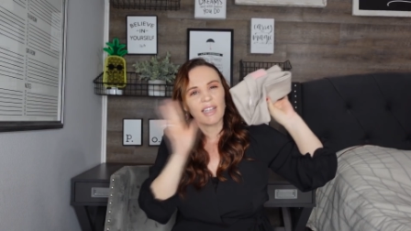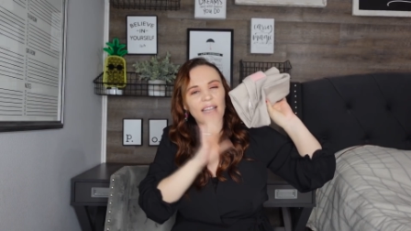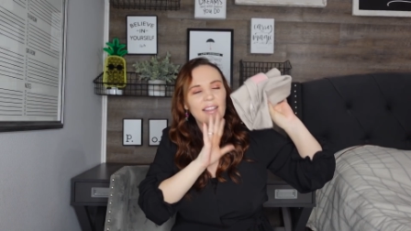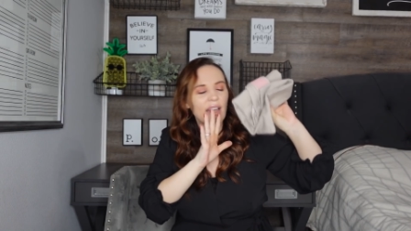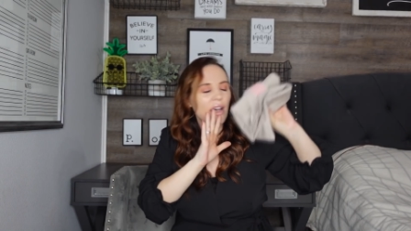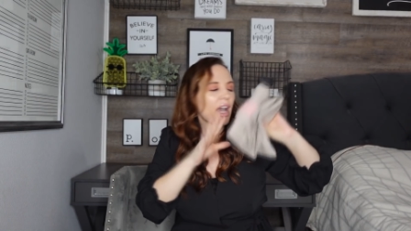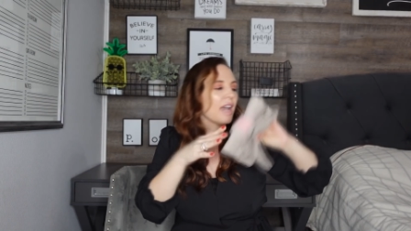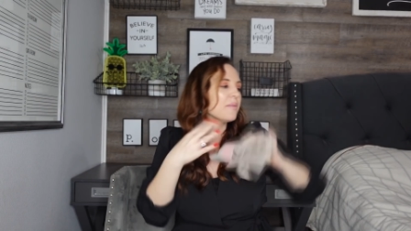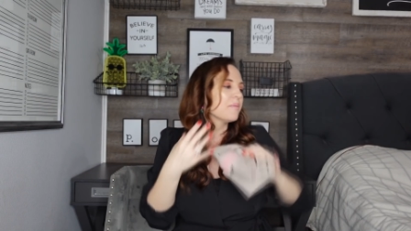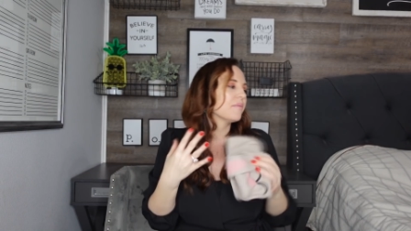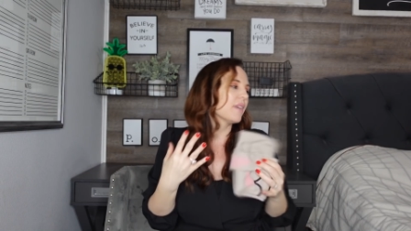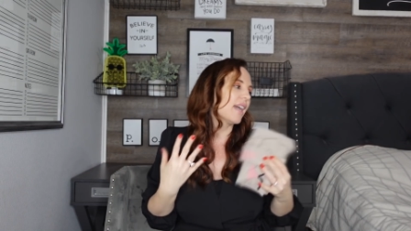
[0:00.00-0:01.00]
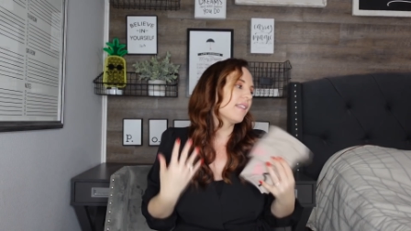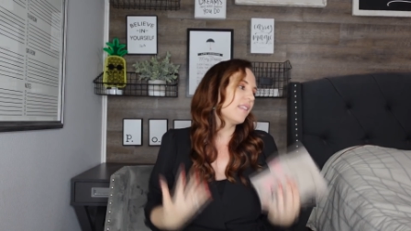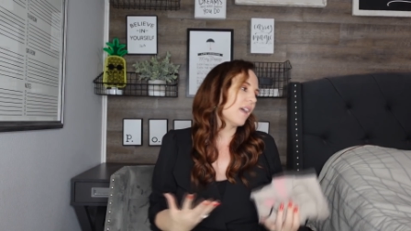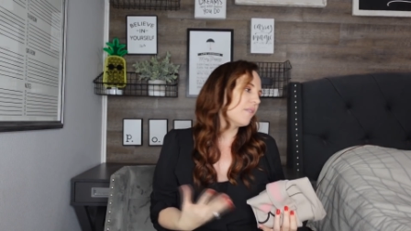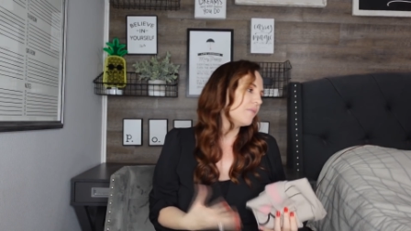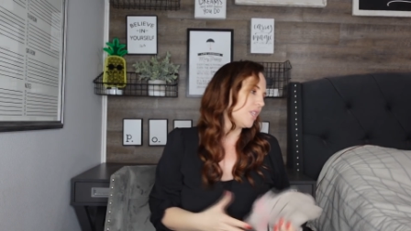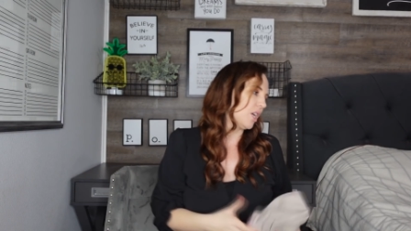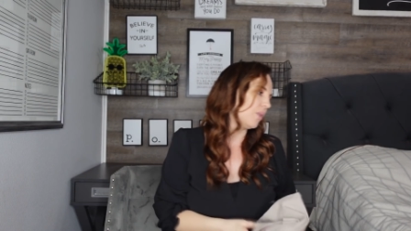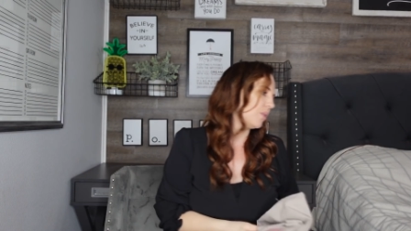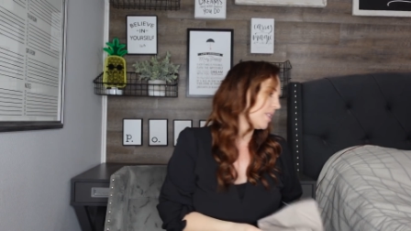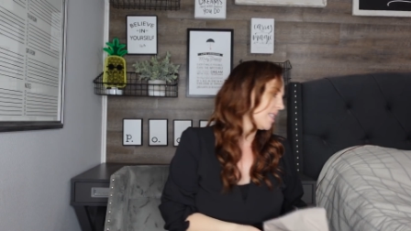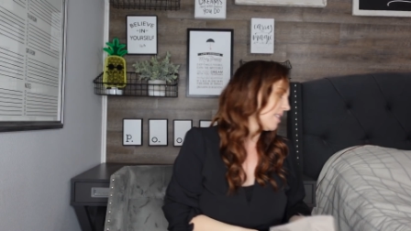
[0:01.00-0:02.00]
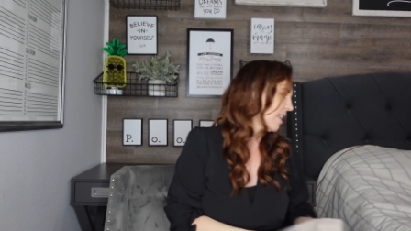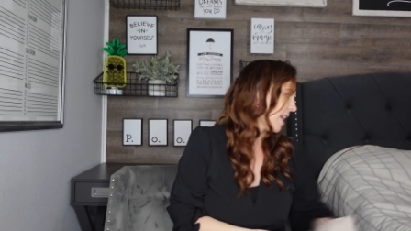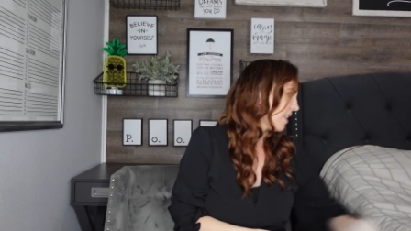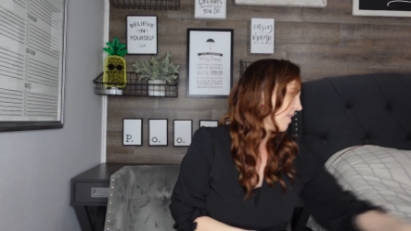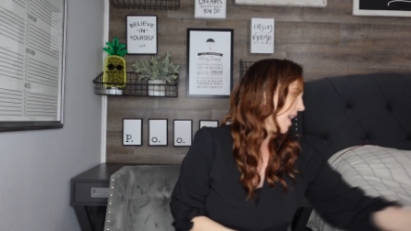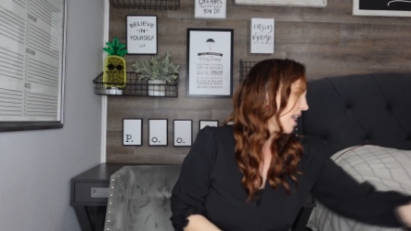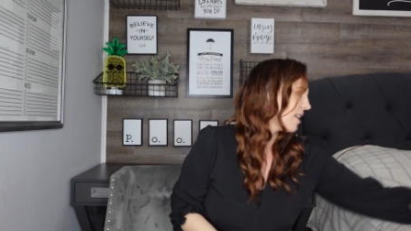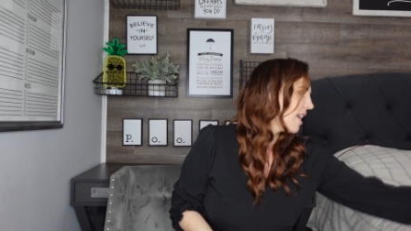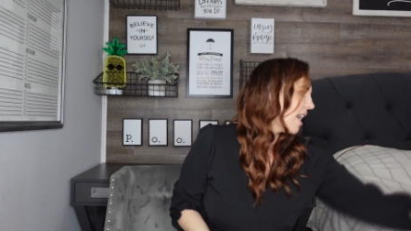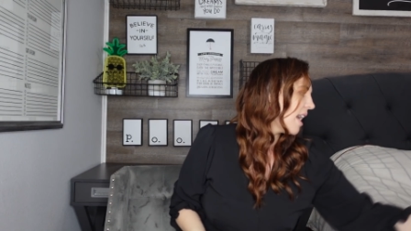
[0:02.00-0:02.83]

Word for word: I love totes like that.